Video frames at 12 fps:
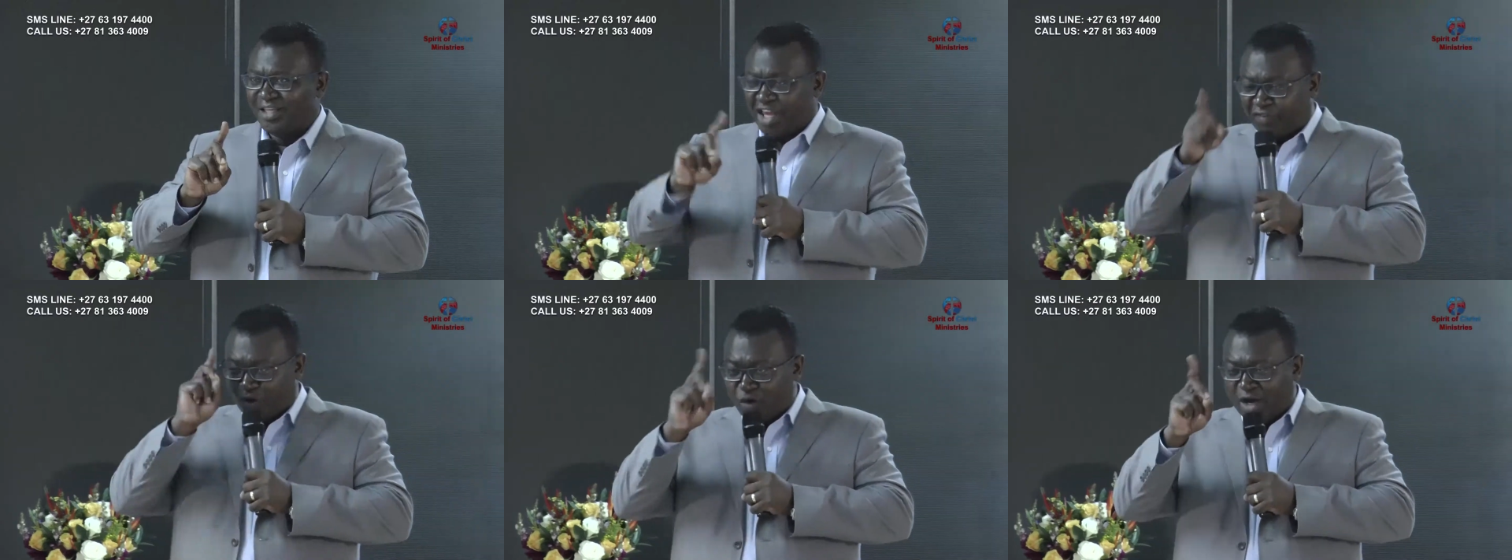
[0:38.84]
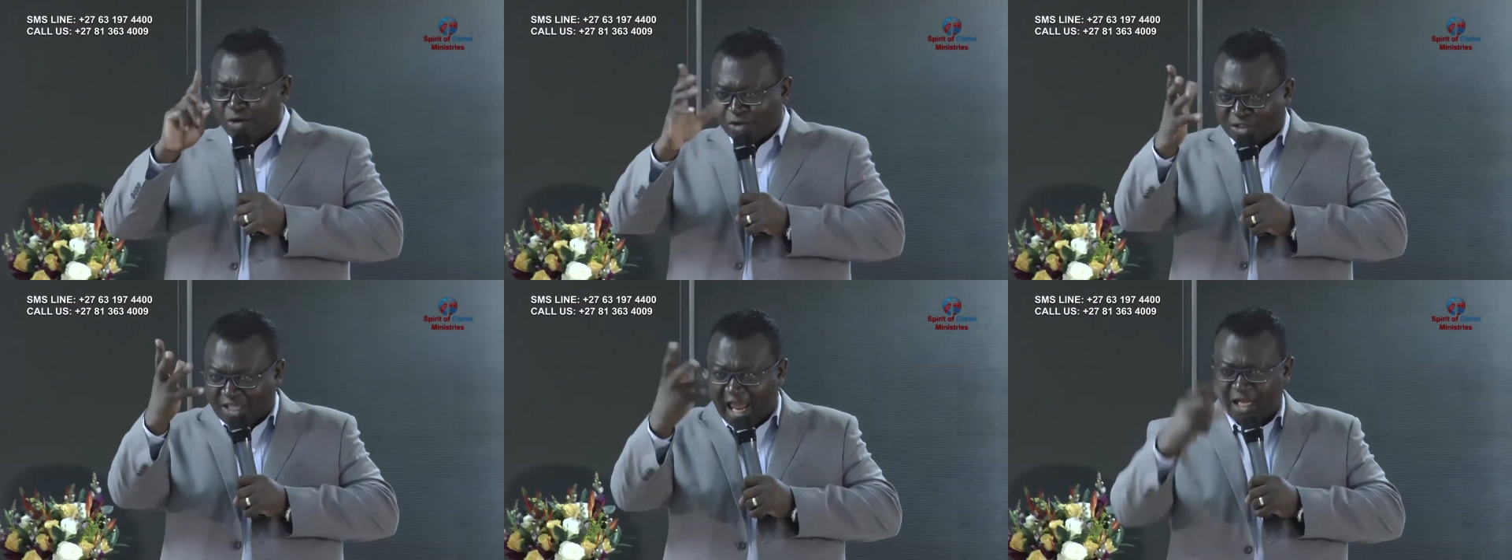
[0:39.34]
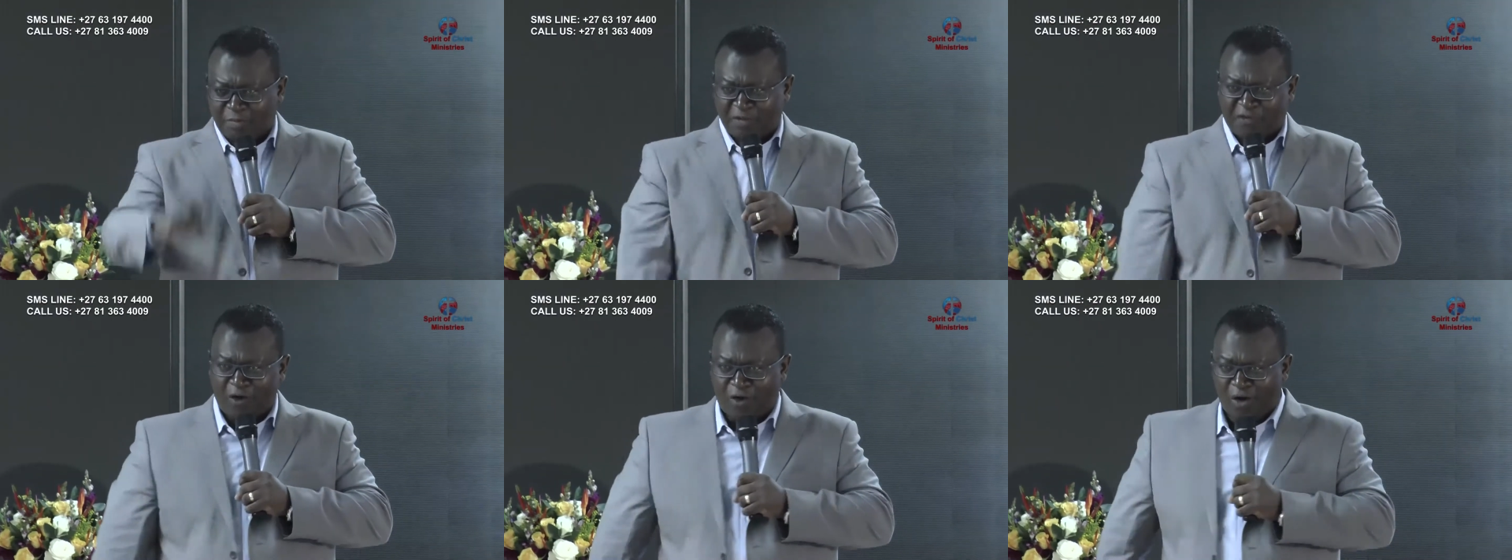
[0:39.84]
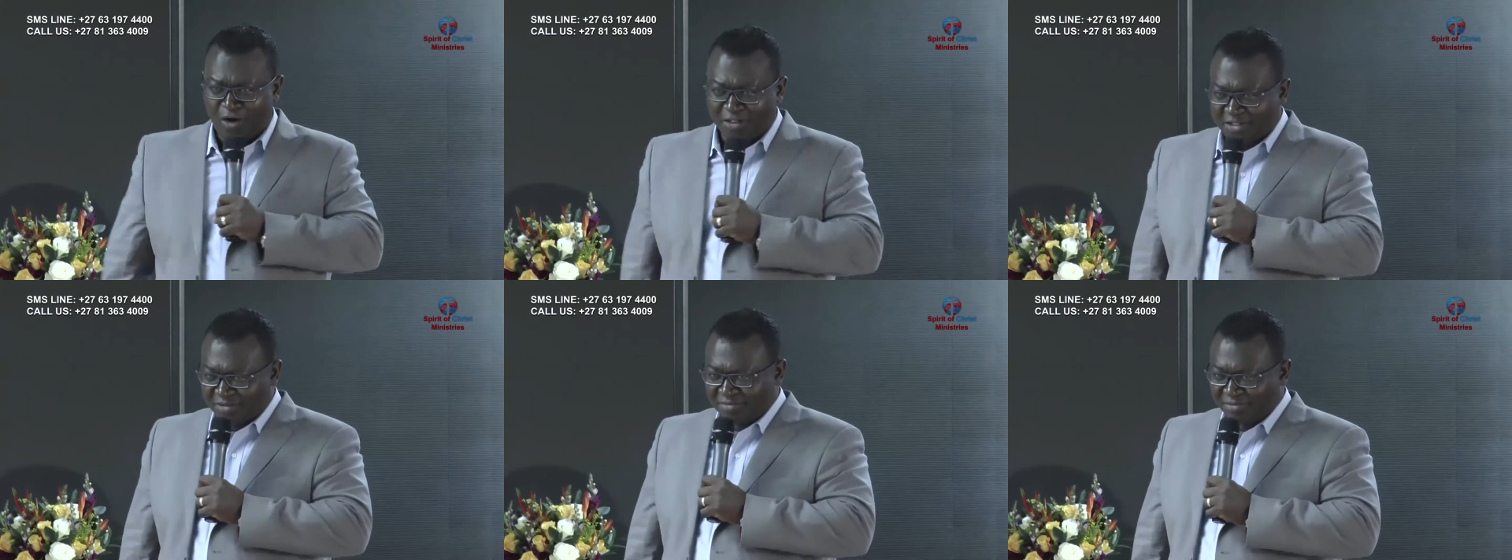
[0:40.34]
even when you stand before God,
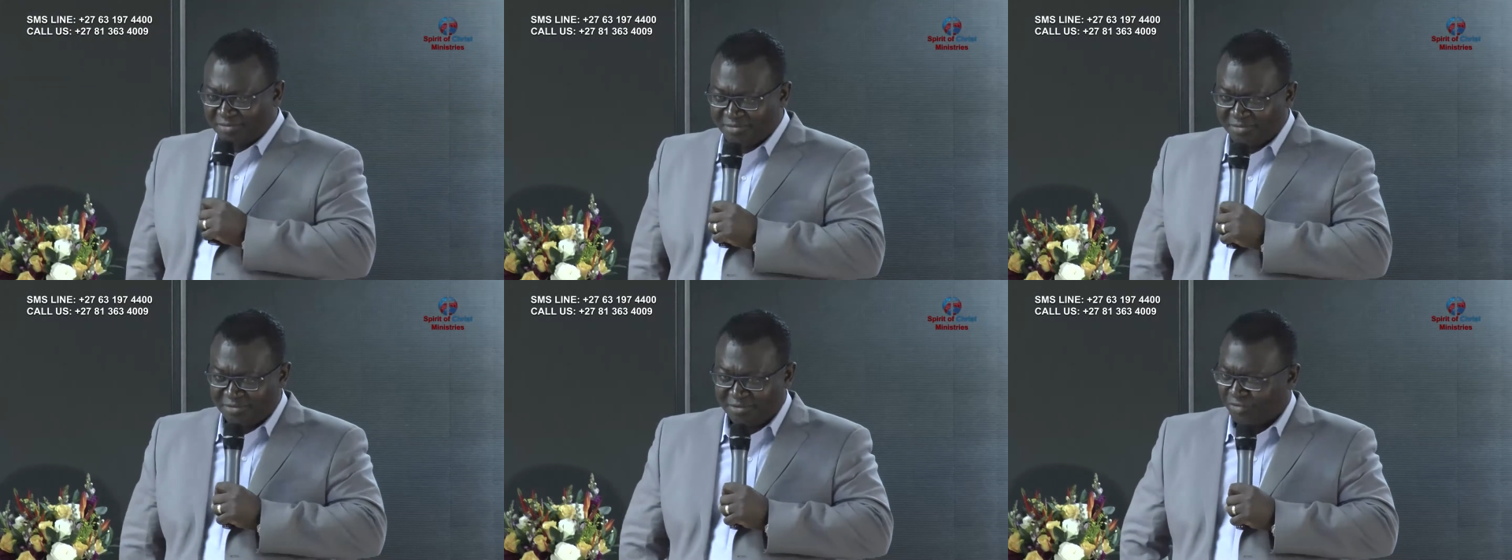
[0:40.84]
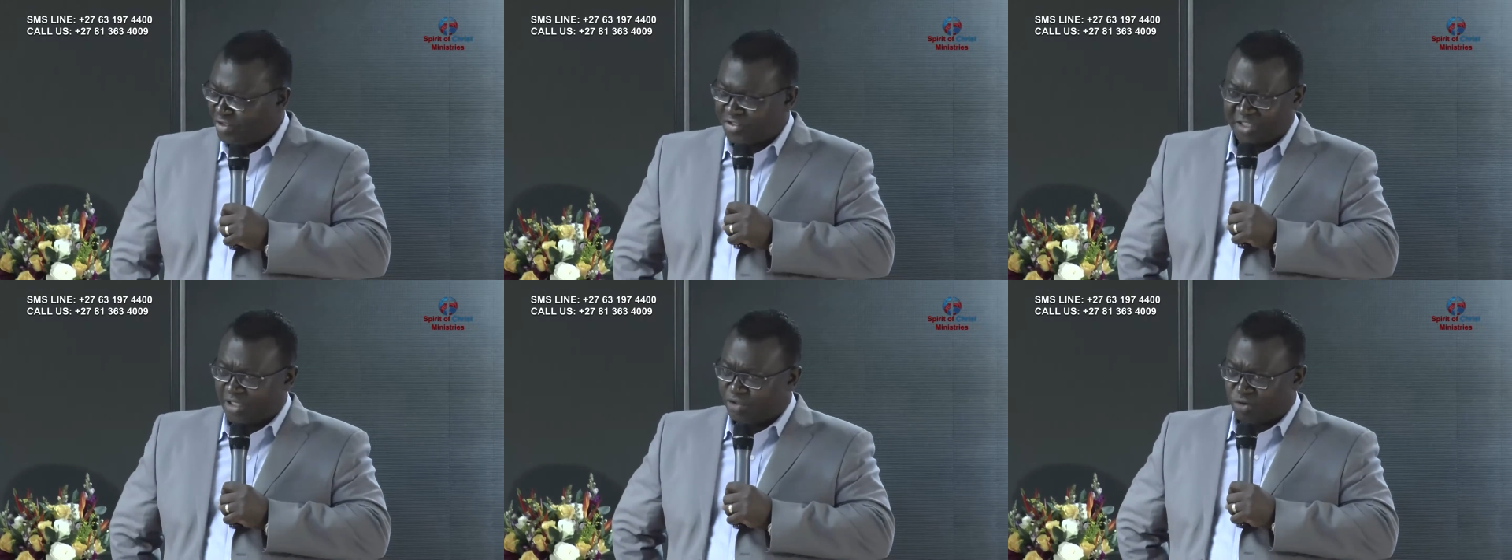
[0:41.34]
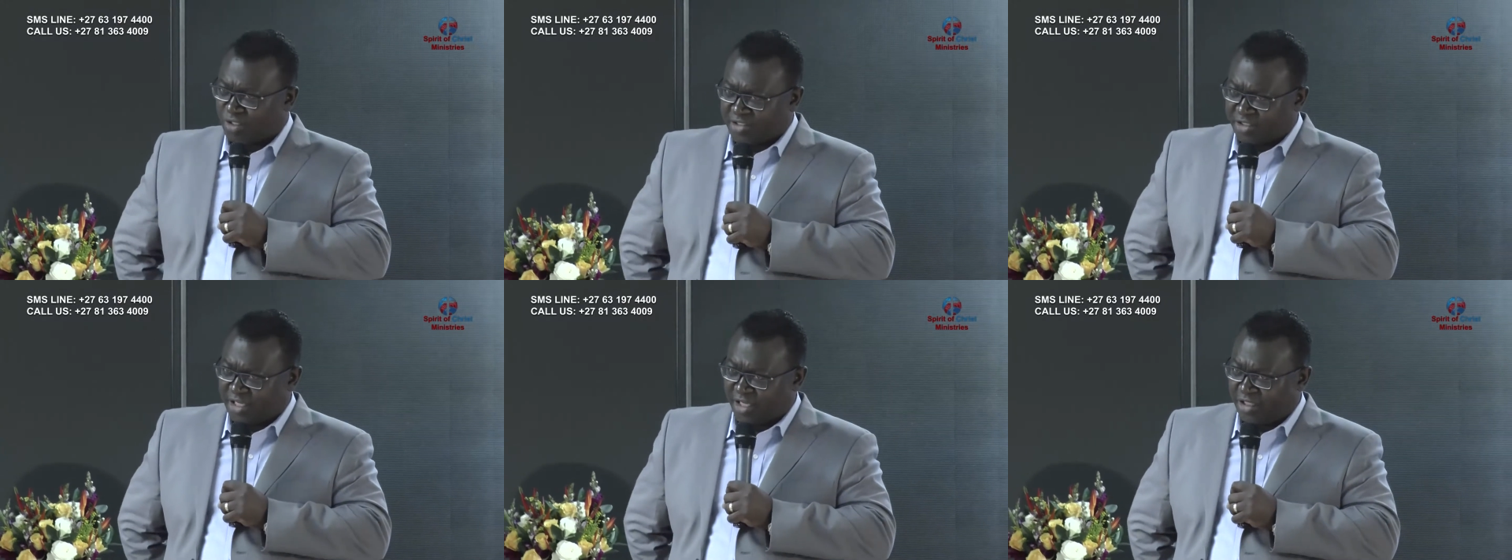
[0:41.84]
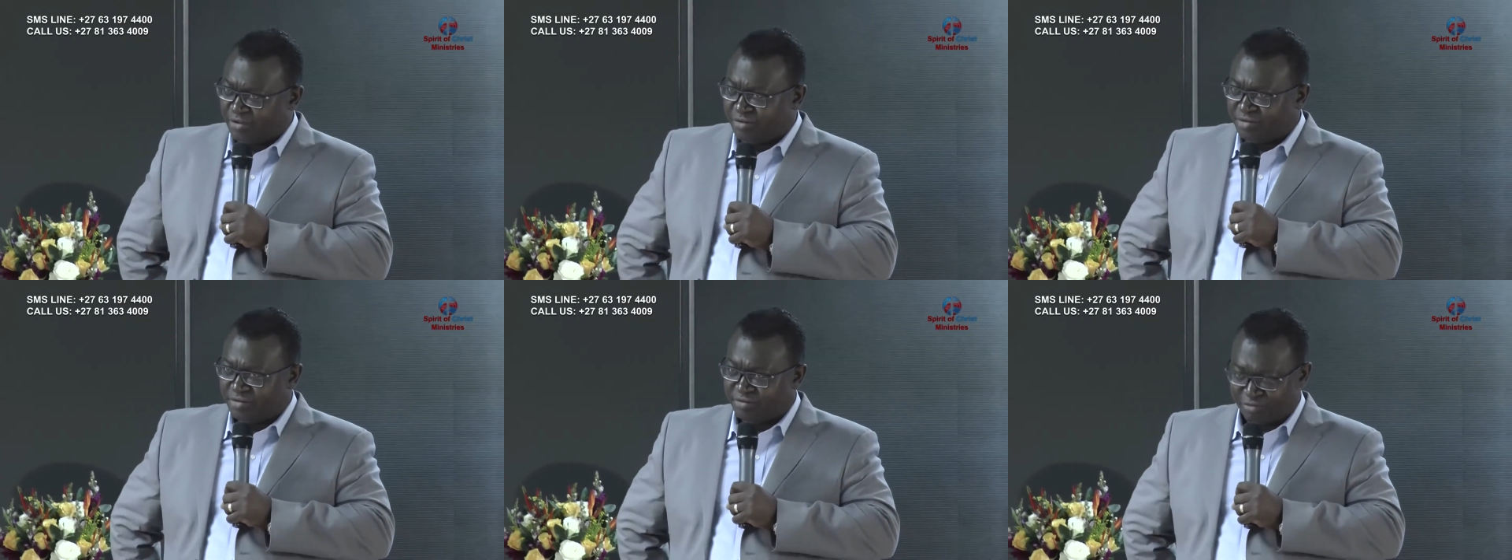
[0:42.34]
this thing is going to stand
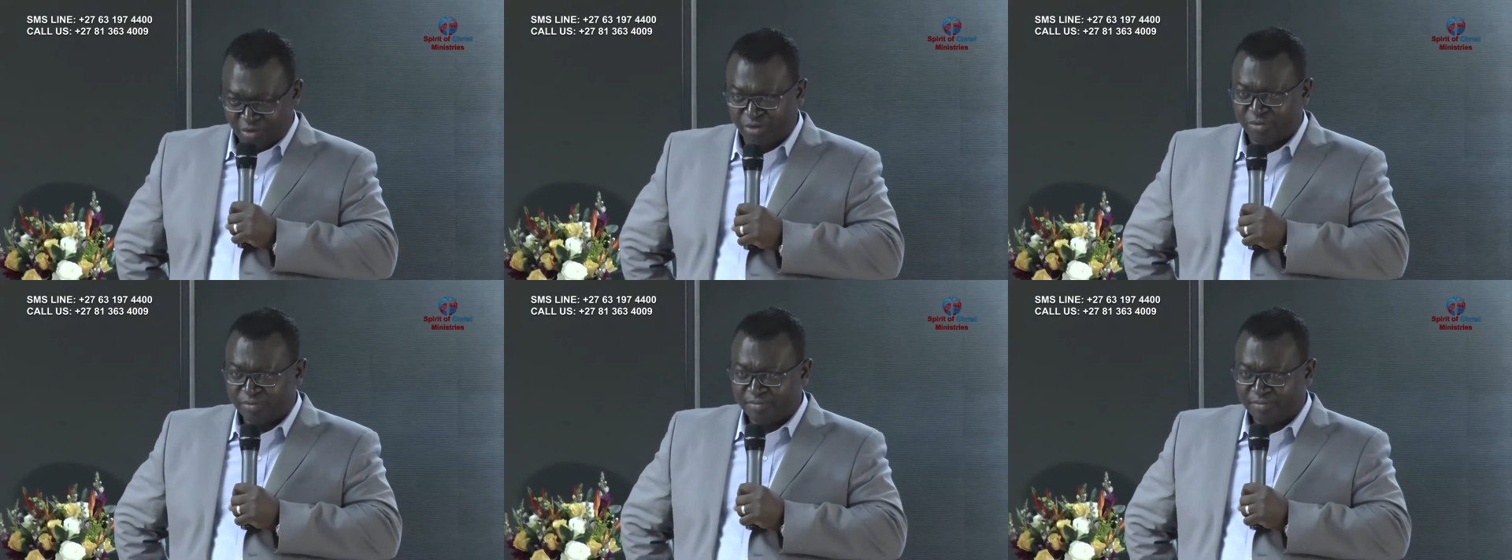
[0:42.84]
for you.